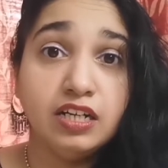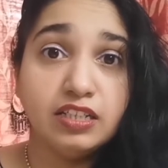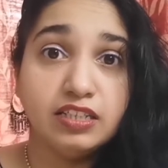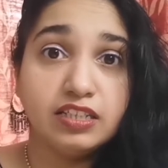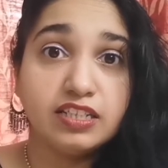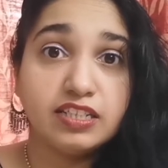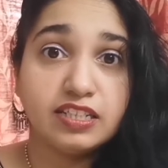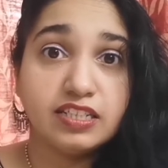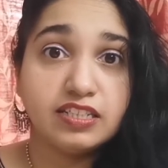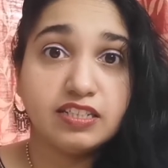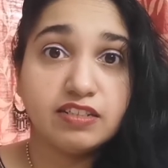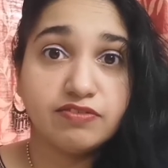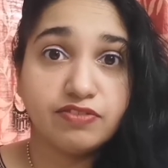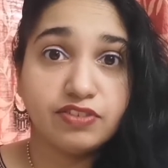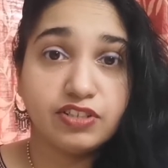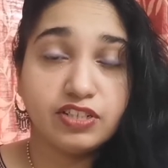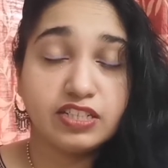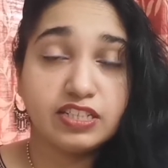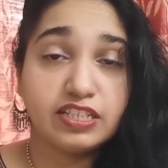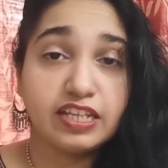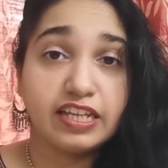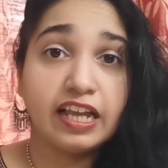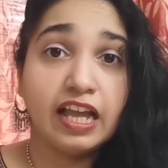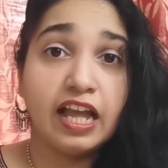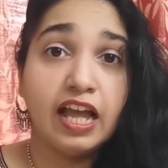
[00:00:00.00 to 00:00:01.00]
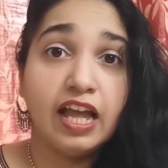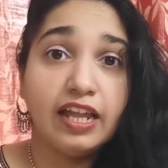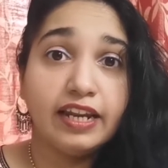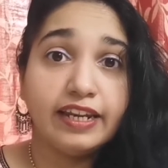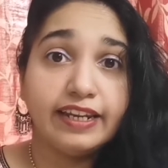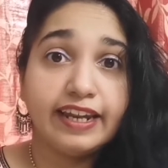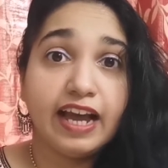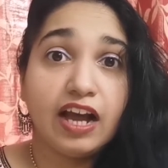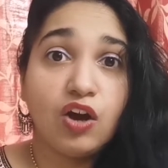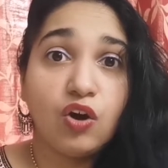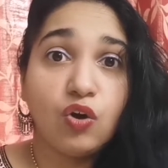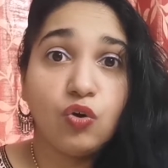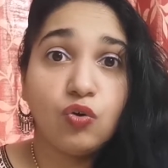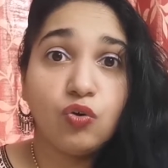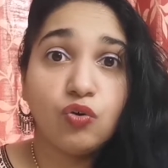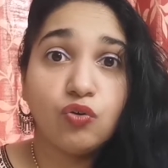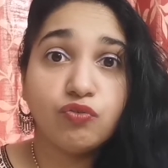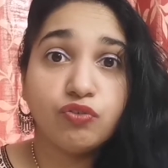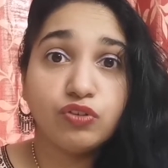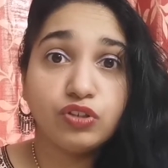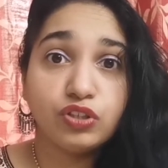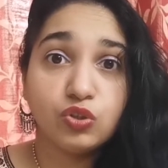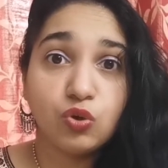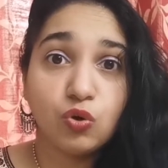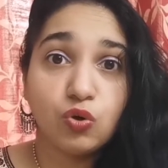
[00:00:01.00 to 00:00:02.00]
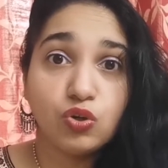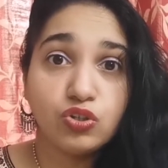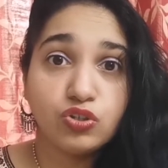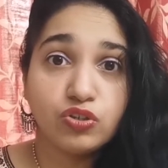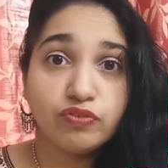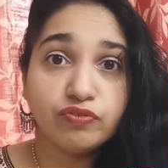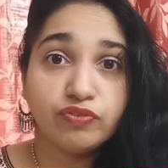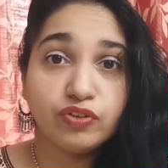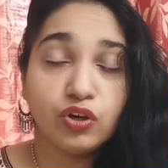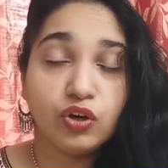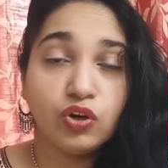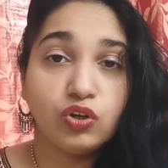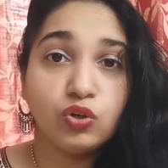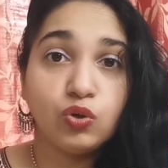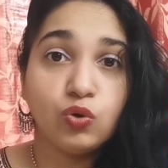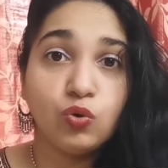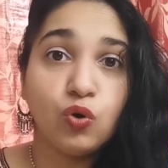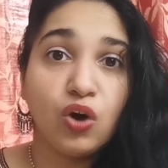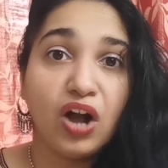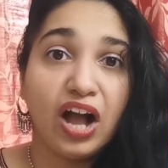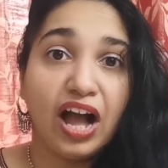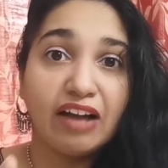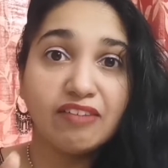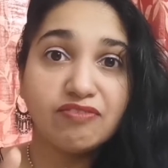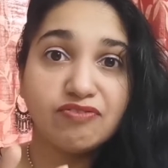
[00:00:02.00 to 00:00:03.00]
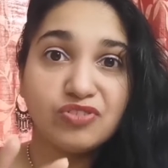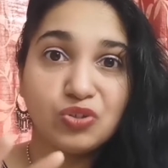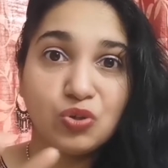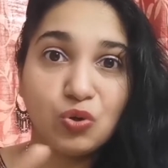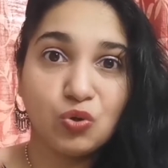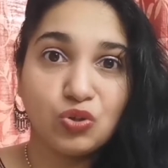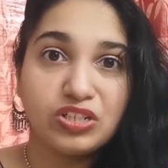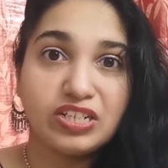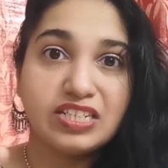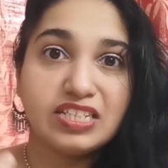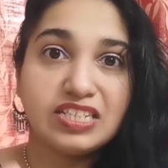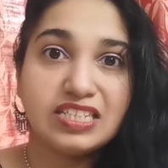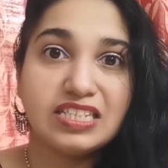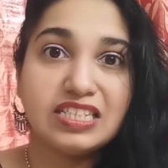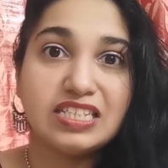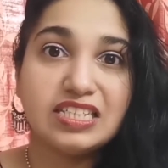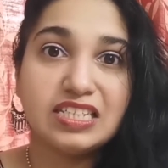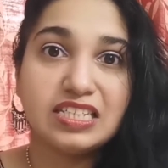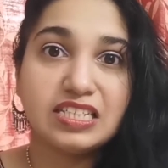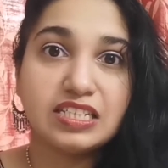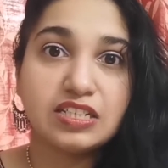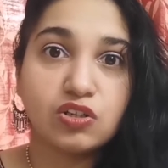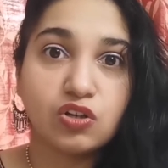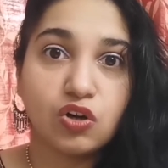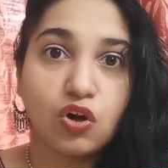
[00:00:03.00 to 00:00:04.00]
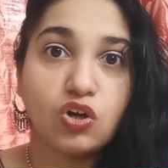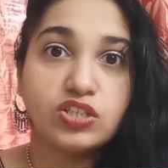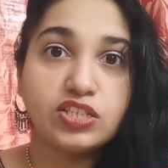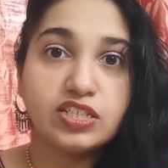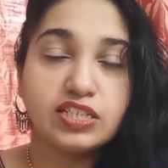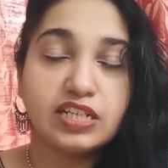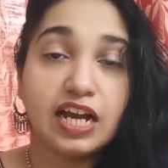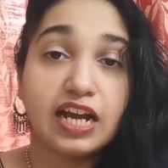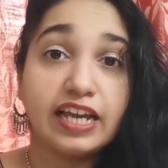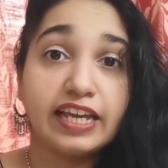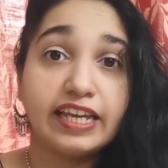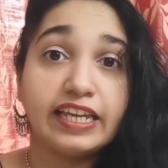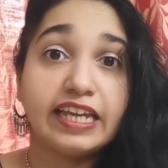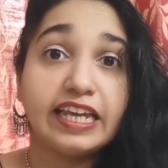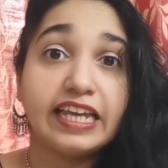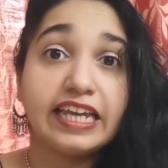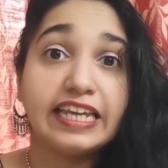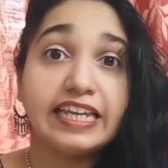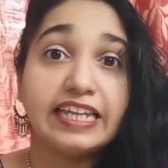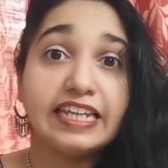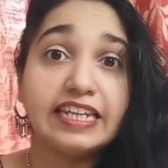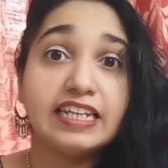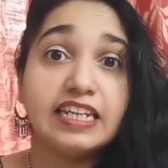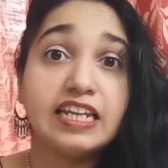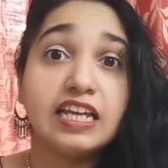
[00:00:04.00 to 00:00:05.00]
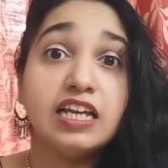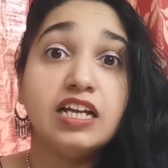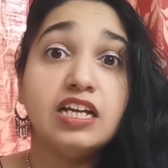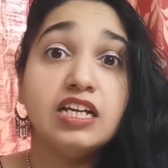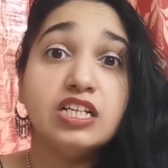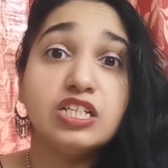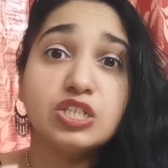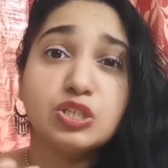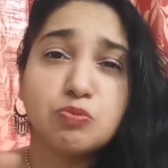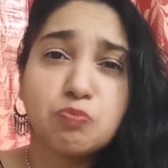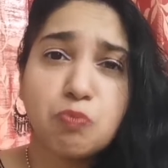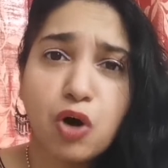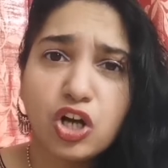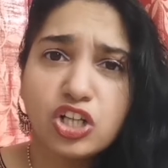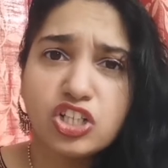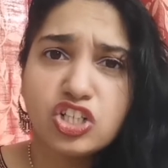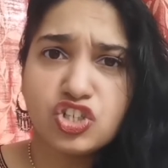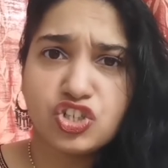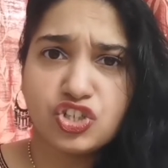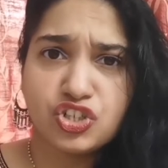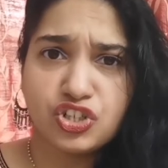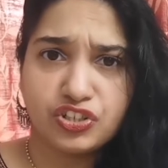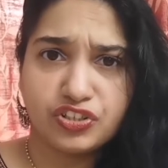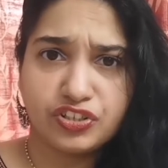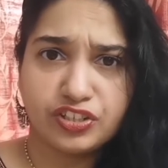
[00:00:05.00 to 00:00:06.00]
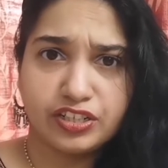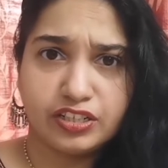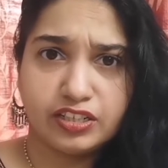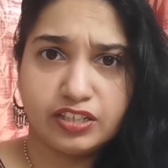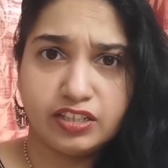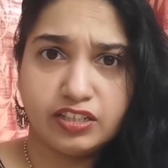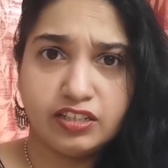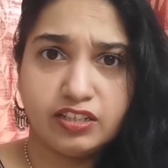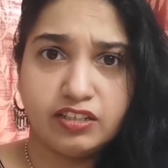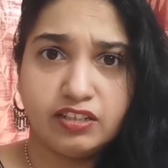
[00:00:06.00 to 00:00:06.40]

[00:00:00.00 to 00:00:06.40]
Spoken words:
This is the first thing. Now for those of y'all who have noticed this crossed eye in small children,